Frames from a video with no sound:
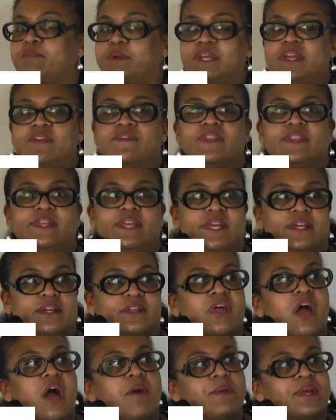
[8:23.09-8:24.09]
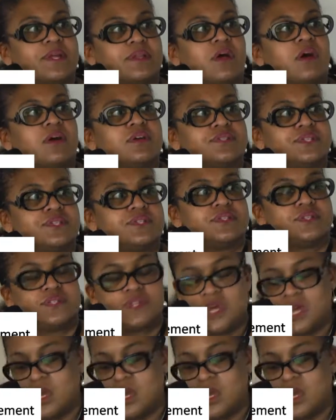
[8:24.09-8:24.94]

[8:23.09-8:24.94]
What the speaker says: but even the economic losses,